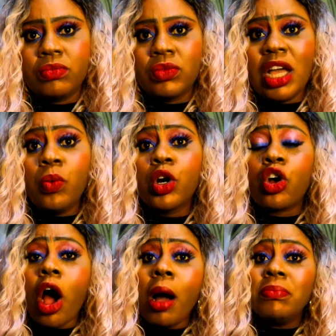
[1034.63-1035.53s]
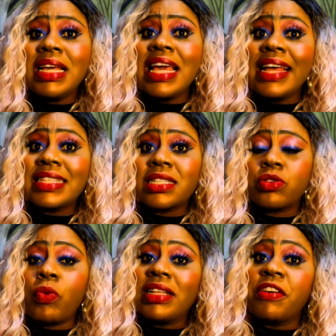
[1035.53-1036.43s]
They will come,
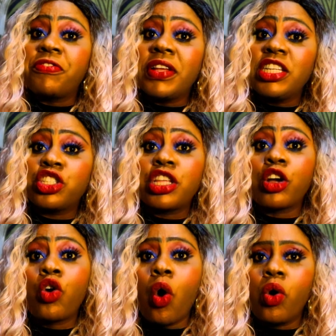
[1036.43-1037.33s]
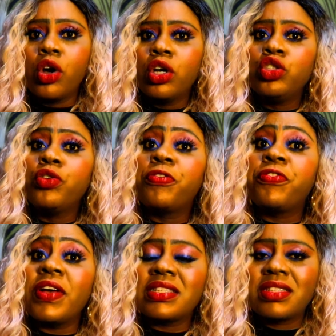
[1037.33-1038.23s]
eat, when they finish, they go. You
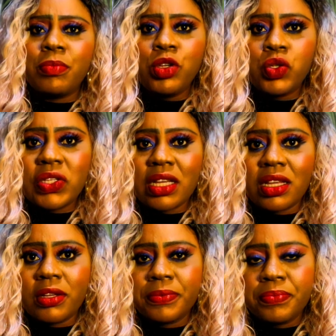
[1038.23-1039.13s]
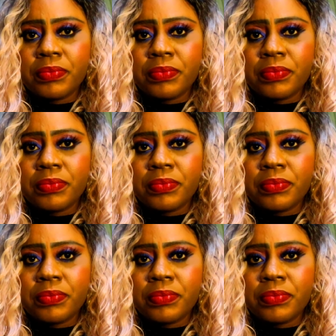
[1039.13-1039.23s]
face the music.